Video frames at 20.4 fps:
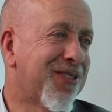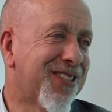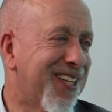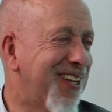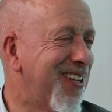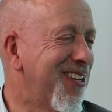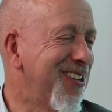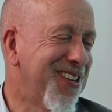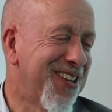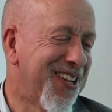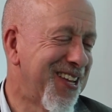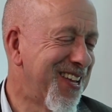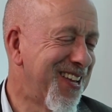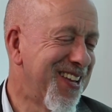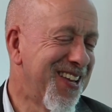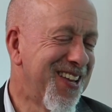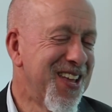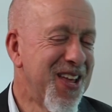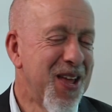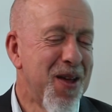Absolutely.
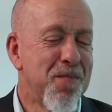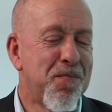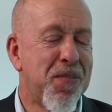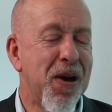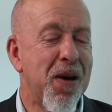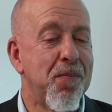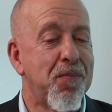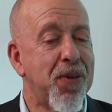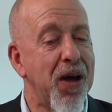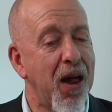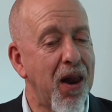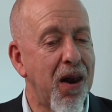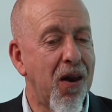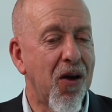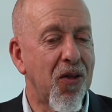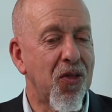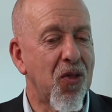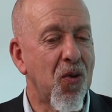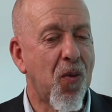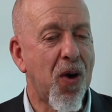but
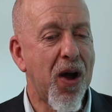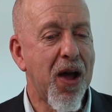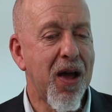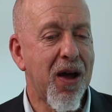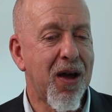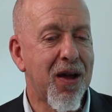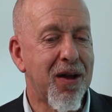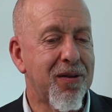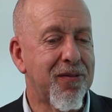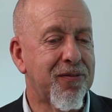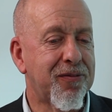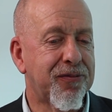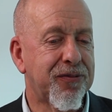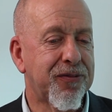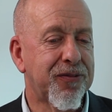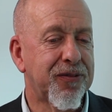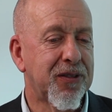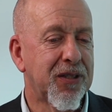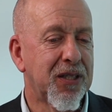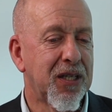along the way,
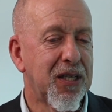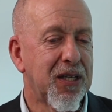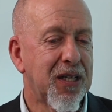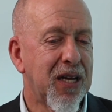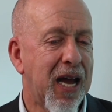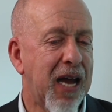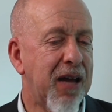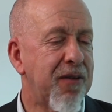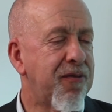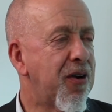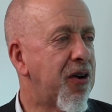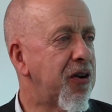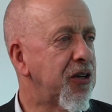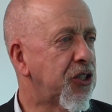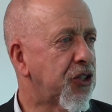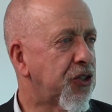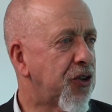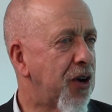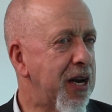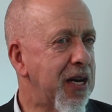I've had
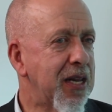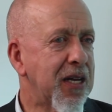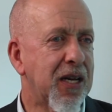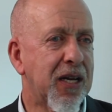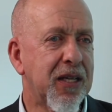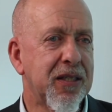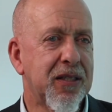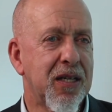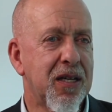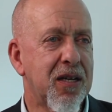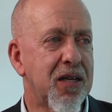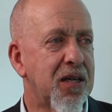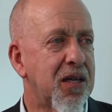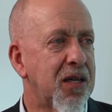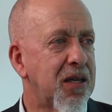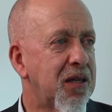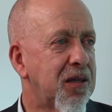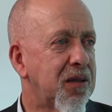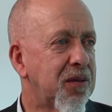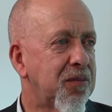various training.
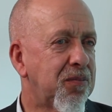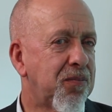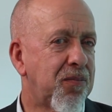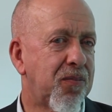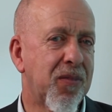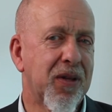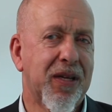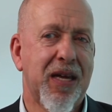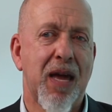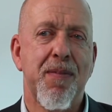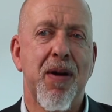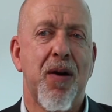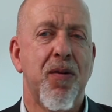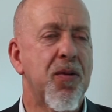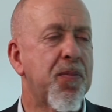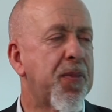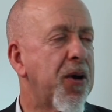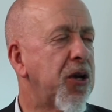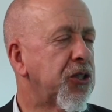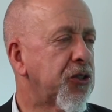Came out
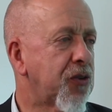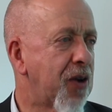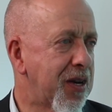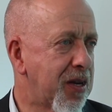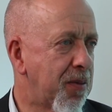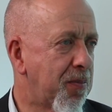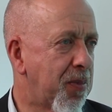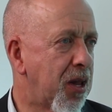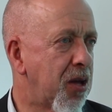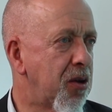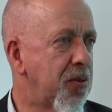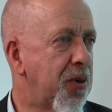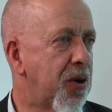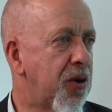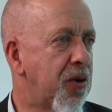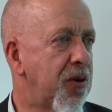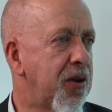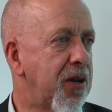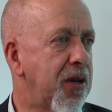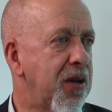with a postgrad diploma
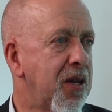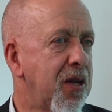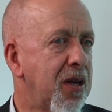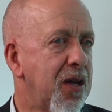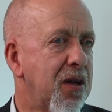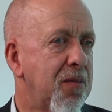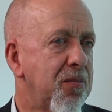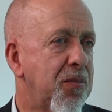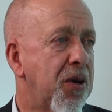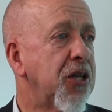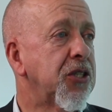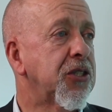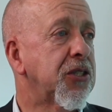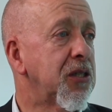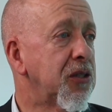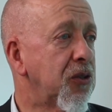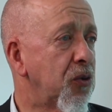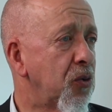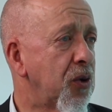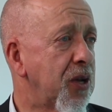in
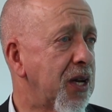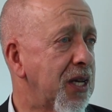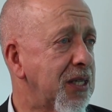personal and